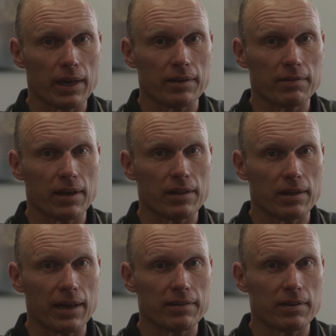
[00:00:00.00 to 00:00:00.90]
And I'd say in the
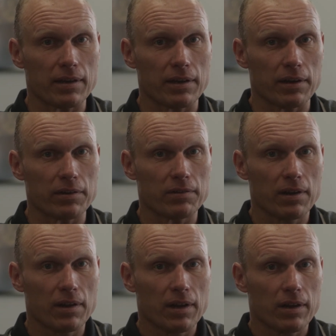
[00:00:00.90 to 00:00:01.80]
last 10 years,
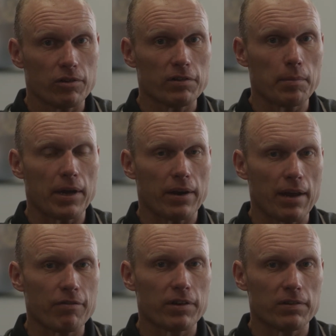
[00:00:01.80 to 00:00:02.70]
just about
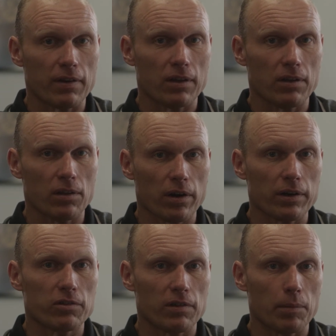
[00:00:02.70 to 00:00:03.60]
every single
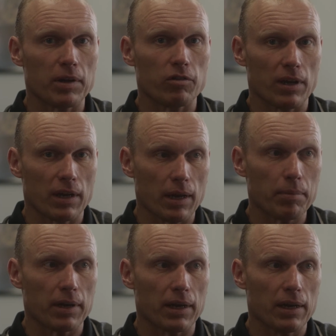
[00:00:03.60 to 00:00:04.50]
large CPG
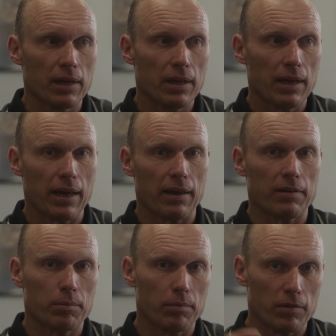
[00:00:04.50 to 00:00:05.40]
company
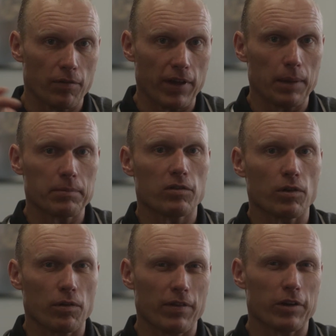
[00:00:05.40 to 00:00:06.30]
has developed its
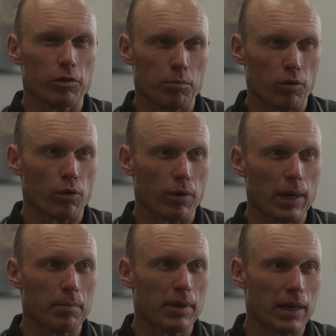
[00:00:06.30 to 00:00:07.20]
own venture program,